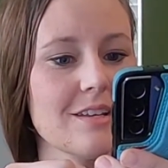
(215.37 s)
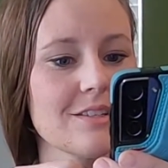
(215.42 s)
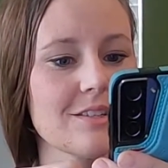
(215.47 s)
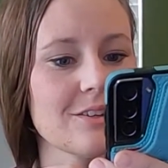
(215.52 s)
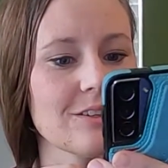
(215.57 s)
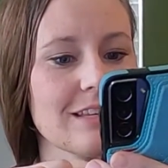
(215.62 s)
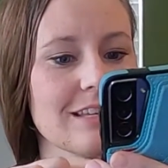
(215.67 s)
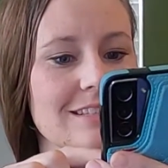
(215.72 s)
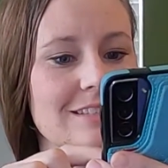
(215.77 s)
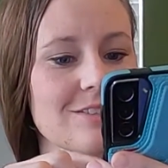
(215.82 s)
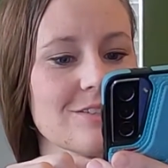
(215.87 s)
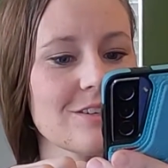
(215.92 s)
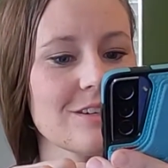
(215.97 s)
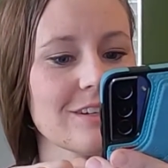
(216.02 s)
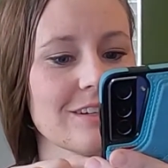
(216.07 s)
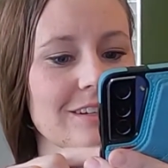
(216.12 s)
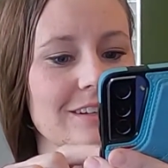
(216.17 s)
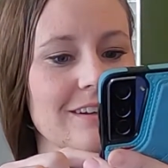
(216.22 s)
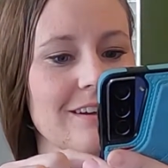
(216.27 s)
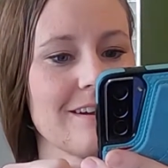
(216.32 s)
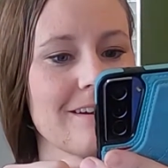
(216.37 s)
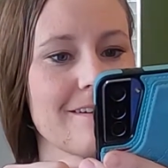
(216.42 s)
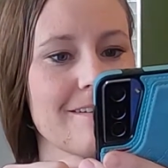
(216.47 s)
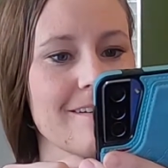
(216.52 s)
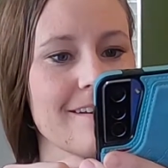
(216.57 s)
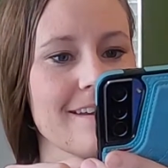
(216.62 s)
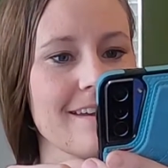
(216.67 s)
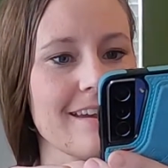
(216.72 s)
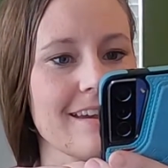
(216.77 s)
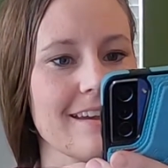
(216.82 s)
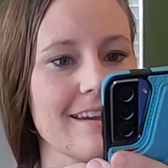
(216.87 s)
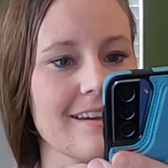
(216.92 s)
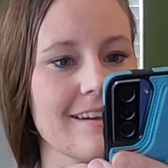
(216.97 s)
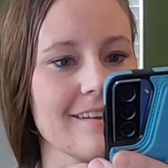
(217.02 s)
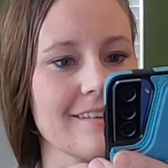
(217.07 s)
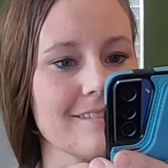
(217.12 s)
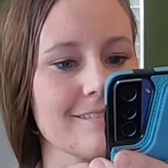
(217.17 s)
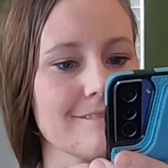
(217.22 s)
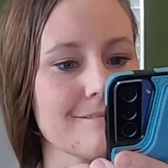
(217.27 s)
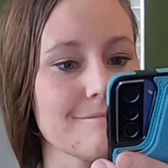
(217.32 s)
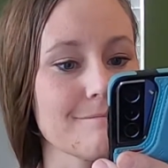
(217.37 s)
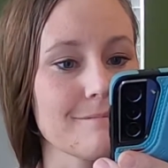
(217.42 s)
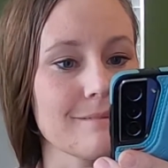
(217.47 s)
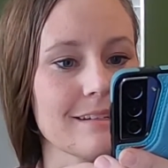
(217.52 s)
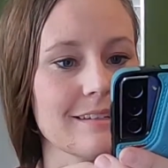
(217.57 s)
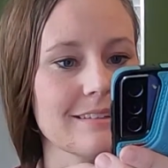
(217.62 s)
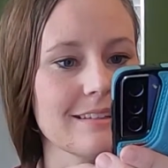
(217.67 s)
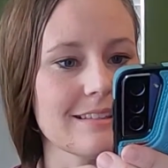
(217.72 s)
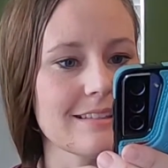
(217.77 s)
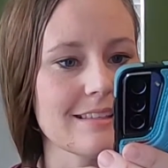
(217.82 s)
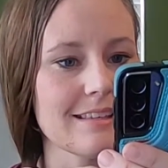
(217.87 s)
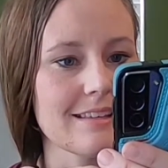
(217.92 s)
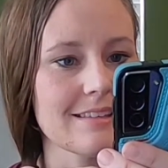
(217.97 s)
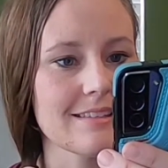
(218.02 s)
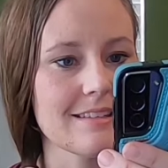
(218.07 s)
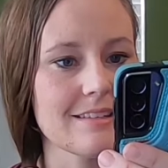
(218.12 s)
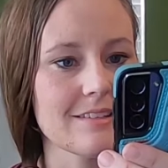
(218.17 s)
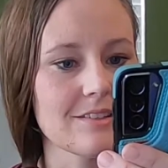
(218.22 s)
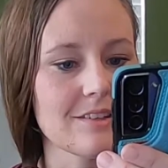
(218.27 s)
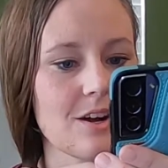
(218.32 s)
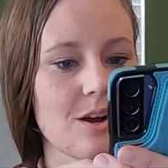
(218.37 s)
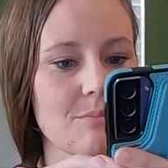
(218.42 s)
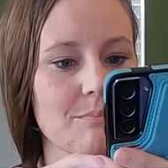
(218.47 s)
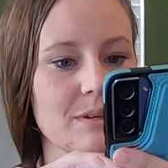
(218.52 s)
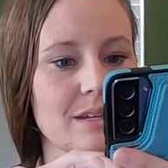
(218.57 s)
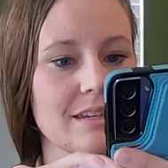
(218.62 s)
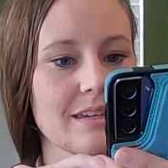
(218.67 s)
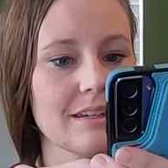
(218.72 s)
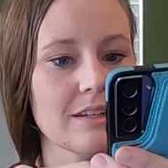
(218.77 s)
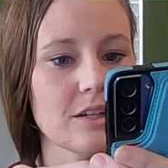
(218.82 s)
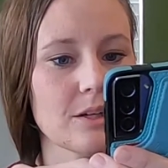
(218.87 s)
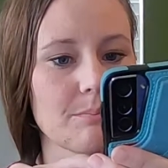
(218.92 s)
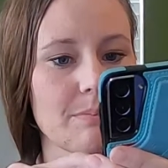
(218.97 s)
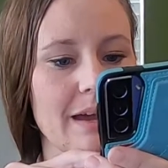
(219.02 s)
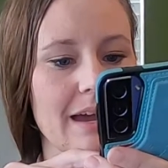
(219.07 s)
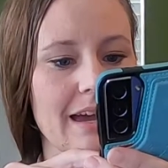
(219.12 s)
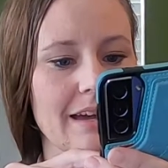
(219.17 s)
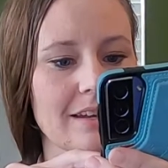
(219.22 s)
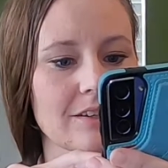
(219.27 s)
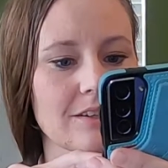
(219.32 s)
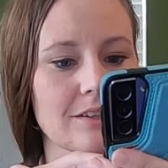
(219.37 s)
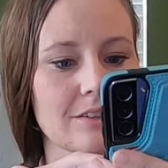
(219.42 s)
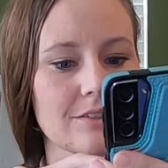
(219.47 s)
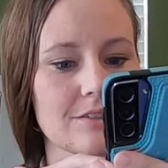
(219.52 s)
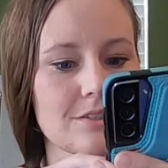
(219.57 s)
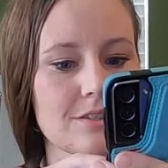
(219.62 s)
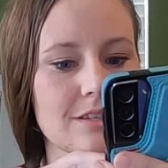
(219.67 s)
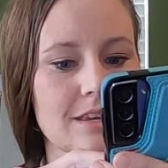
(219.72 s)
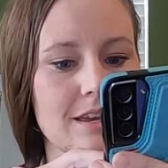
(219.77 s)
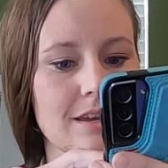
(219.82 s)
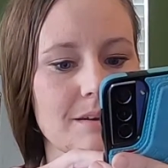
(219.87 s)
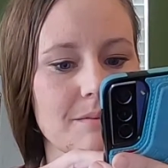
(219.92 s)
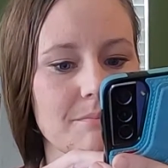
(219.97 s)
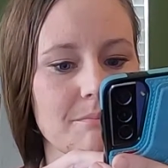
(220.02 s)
So let's look, and well, it says these are all beginner patterns,